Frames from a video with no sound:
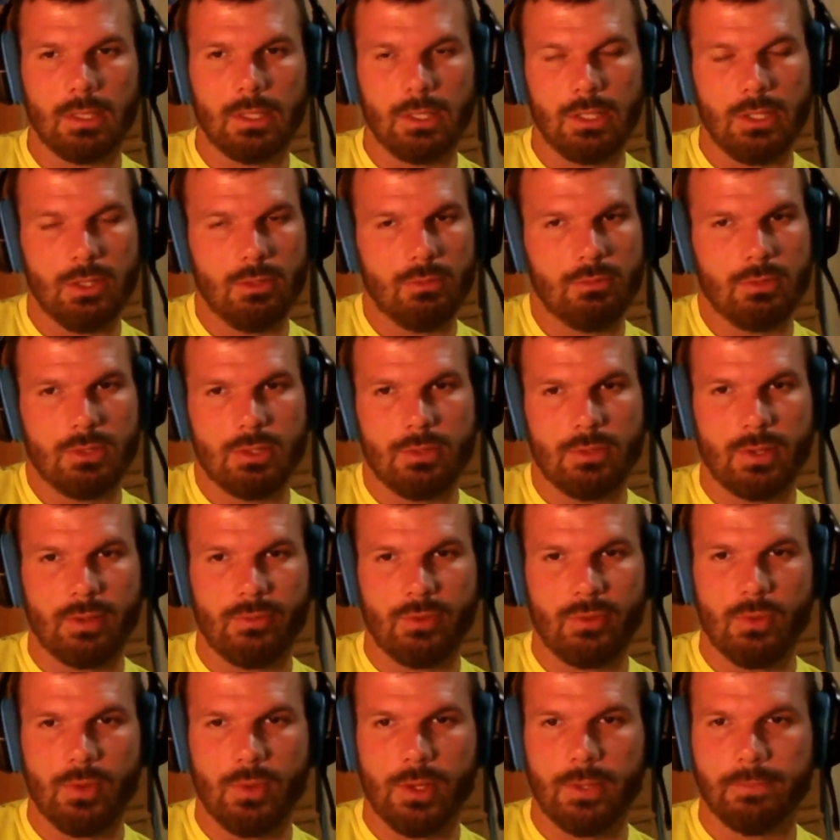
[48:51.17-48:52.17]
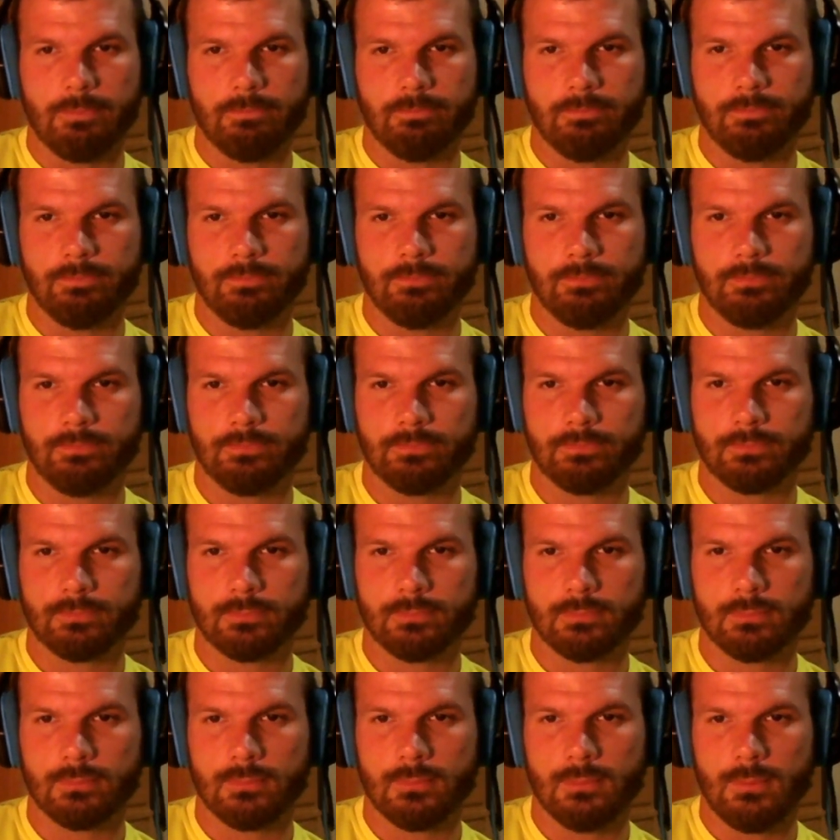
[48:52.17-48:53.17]
You do whatever you want.
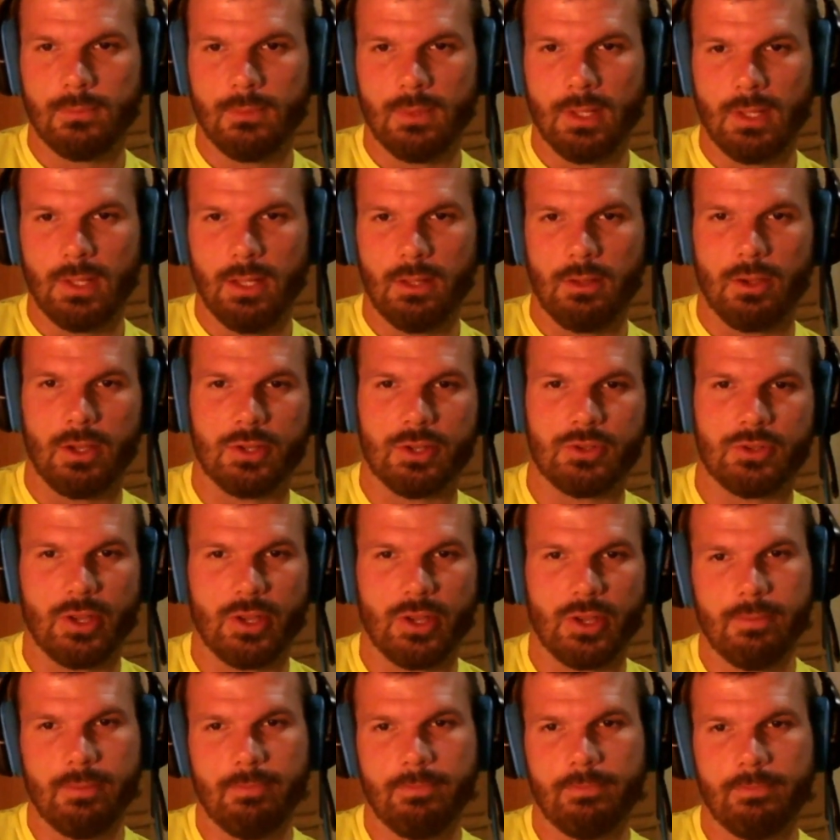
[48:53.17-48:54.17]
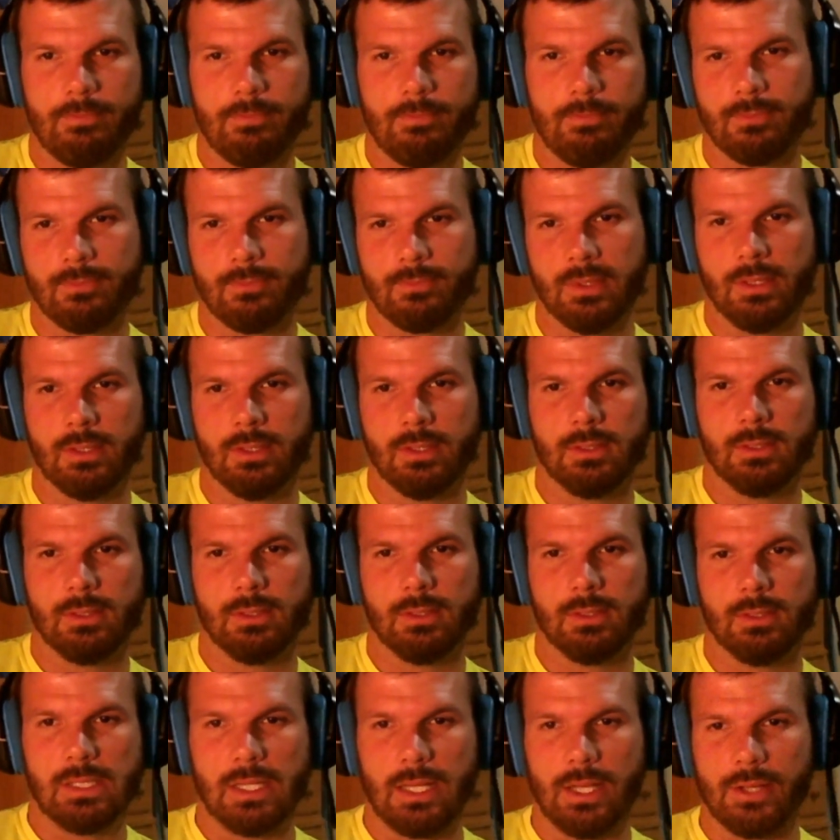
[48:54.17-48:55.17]
Hello, Adriana.
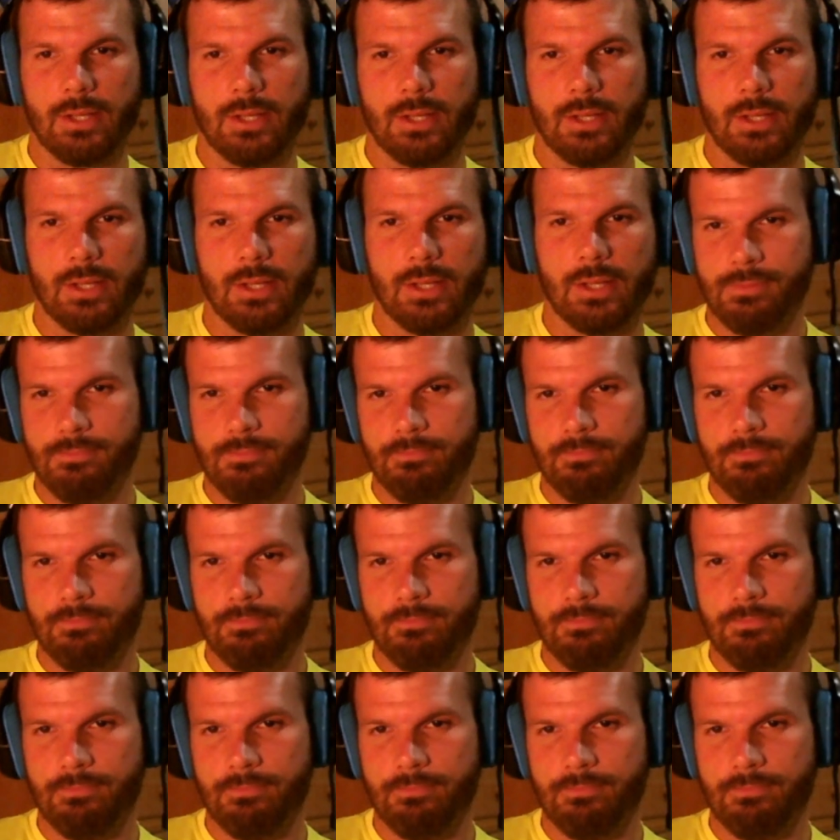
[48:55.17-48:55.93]
How's it going?